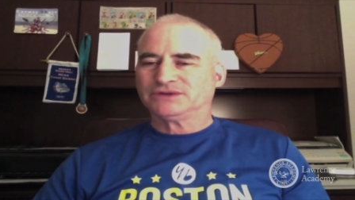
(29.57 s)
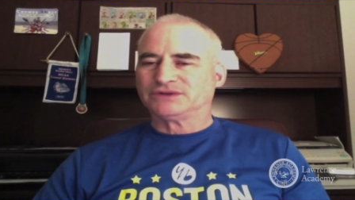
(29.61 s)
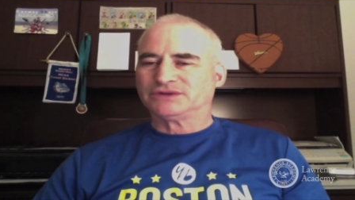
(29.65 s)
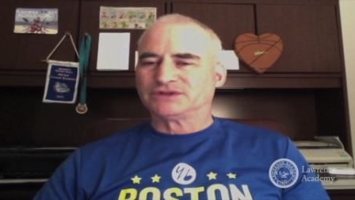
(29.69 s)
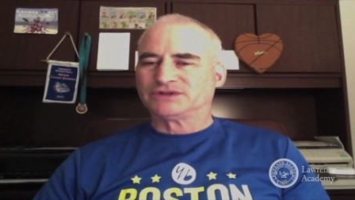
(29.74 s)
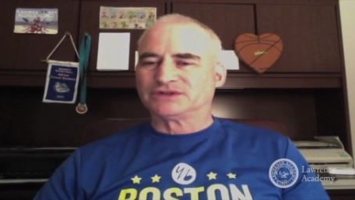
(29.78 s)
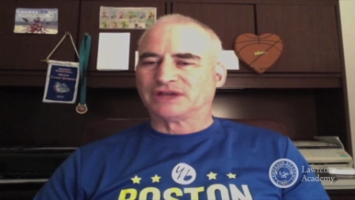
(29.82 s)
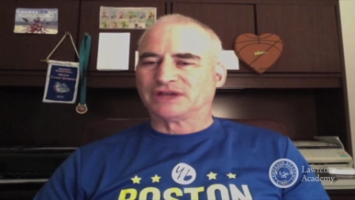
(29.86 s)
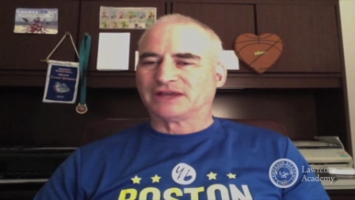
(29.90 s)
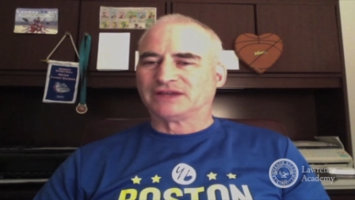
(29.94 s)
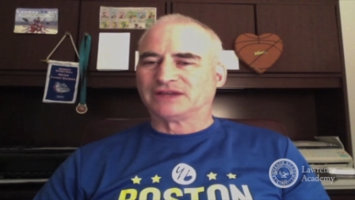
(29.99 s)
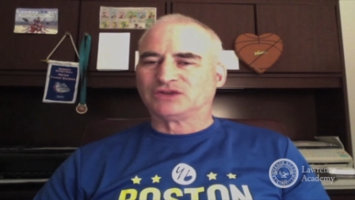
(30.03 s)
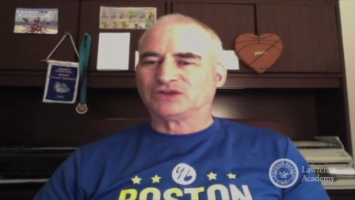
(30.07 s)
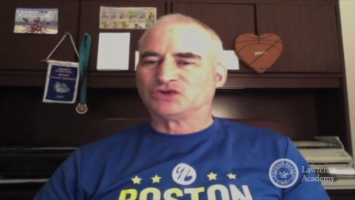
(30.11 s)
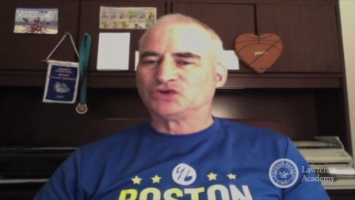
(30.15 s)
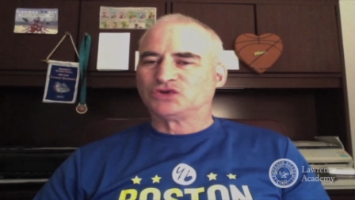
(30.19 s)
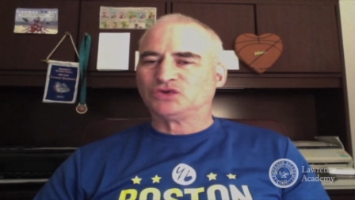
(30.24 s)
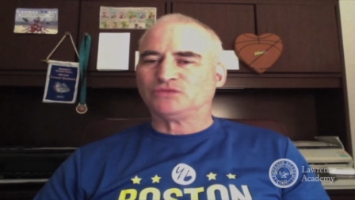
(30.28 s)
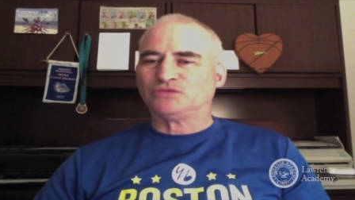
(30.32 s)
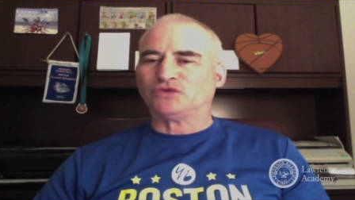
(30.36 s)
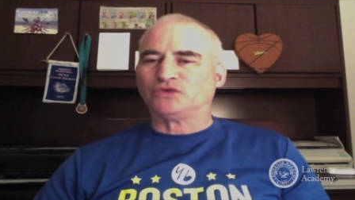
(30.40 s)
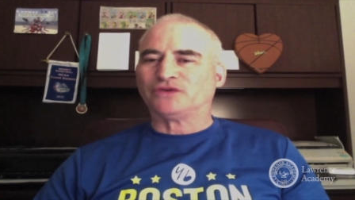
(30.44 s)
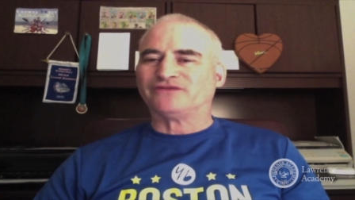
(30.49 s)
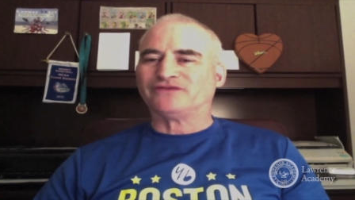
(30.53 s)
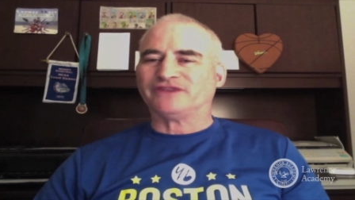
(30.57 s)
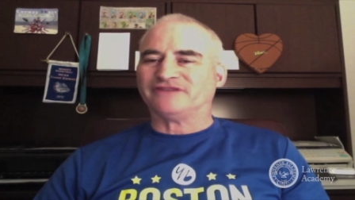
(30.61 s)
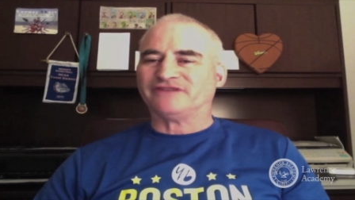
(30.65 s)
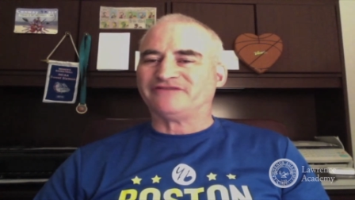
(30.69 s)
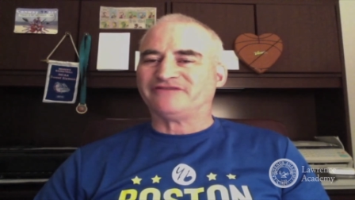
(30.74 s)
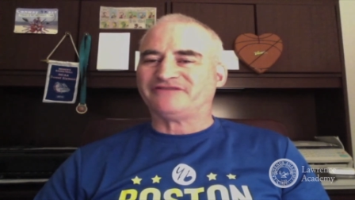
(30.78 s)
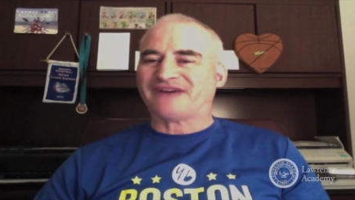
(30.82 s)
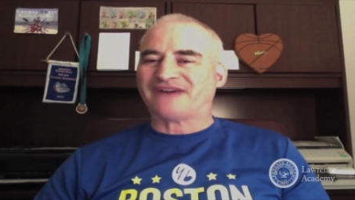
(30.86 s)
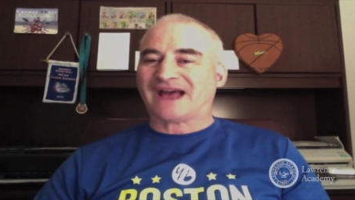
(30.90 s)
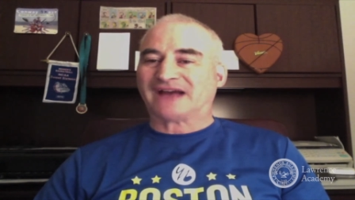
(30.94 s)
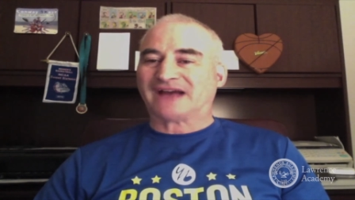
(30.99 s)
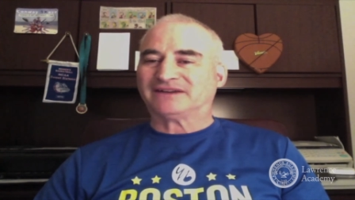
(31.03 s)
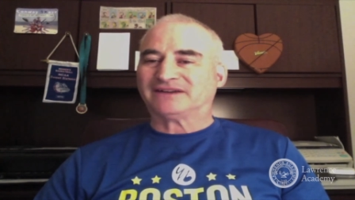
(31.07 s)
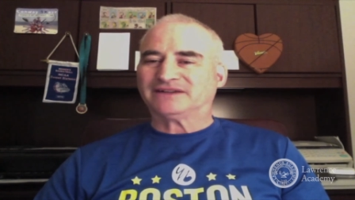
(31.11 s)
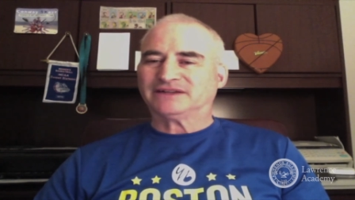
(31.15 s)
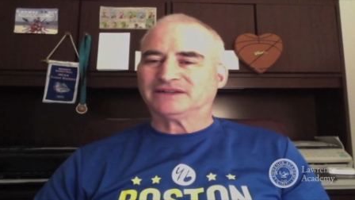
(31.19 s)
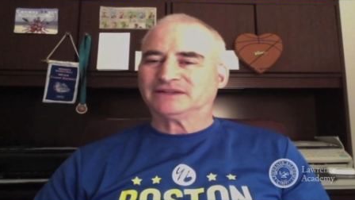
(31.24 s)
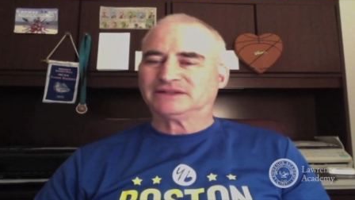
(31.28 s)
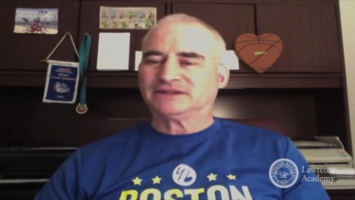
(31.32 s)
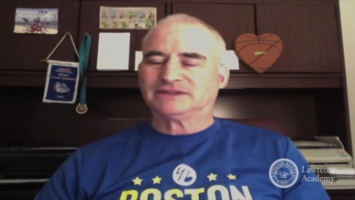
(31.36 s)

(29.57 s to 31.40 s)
is a tumor of the fat.